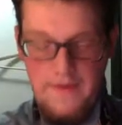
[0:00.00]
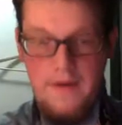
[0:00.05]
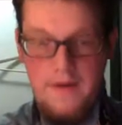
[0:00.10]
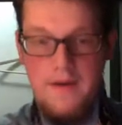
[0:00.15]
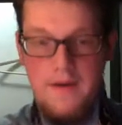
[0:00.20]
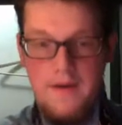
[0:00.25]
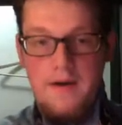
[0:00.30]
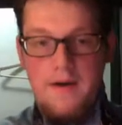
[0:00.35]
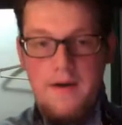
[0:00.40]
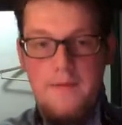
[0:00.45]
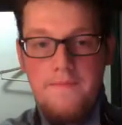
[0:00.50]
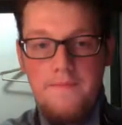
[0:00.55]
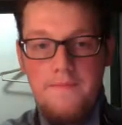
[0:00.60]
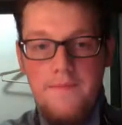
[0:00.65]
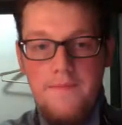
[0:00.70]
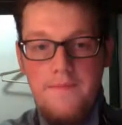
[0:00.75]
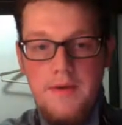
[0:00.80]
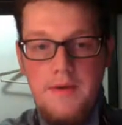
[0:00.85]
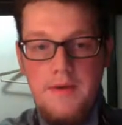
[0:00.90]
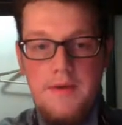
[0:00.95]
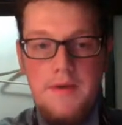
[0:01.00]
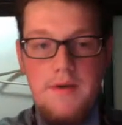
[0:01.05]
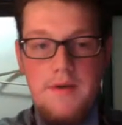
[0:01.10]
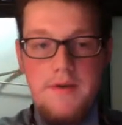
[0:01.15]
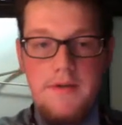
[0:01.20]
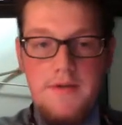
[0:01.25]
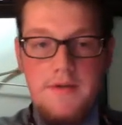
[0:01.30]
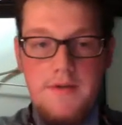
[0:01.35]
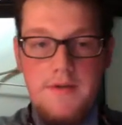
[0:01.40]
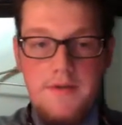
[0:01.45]
Um,
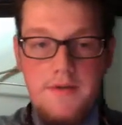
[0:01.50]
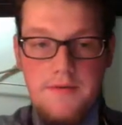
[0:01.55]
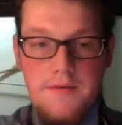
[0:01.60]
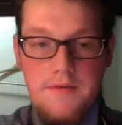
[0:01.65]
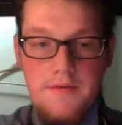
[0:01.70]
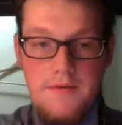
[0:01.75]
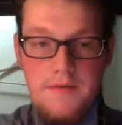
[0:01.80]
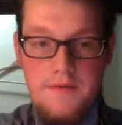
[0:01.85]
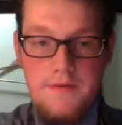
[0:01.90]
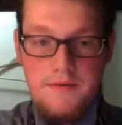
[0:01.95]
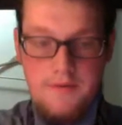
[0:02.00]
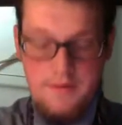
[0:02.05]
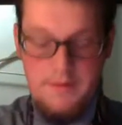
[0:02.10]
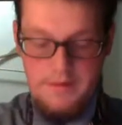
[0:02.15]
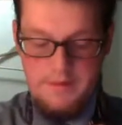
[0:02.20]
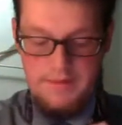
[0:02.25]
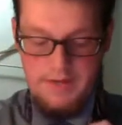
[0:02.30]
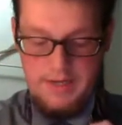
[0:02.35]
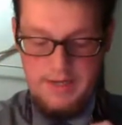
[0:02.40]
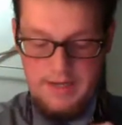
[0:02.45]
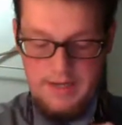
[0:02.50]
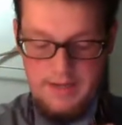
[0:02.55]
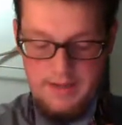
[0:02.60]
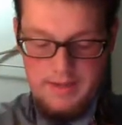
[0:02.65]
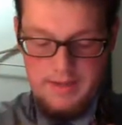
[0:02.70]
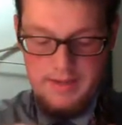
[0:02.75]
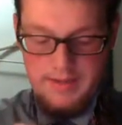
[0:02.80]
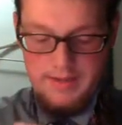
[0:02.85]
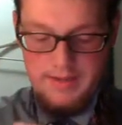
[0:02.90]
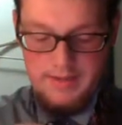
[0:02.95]
so you'll do it like
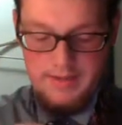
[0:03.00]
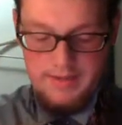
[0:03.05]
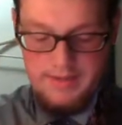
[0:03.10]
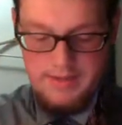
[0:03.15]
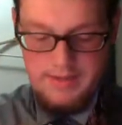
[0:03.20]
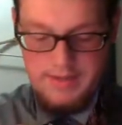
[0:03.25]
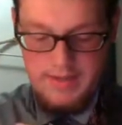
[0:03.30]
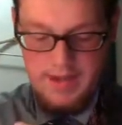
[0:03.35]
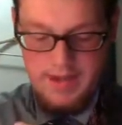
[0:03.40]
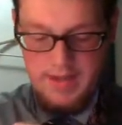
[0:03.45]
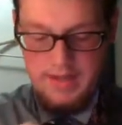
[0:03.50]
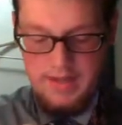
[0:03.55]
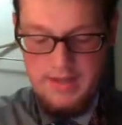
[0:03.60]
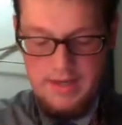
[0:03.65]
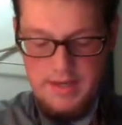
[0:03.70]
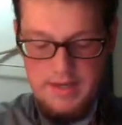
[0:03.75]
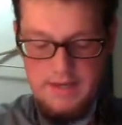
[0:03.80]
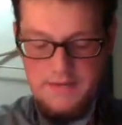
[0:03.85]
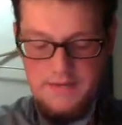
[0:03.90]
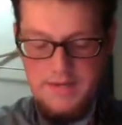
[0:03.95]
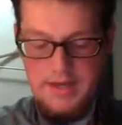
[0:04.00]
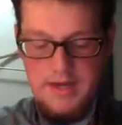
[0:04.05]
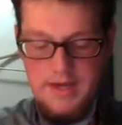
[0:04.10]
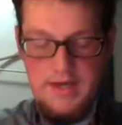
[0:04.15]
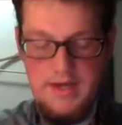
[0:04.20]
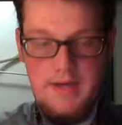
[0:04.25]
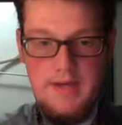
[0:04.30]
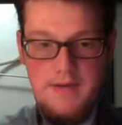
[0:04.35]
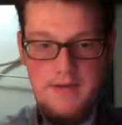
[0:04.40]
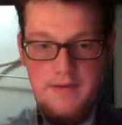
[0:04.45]
this, and then you take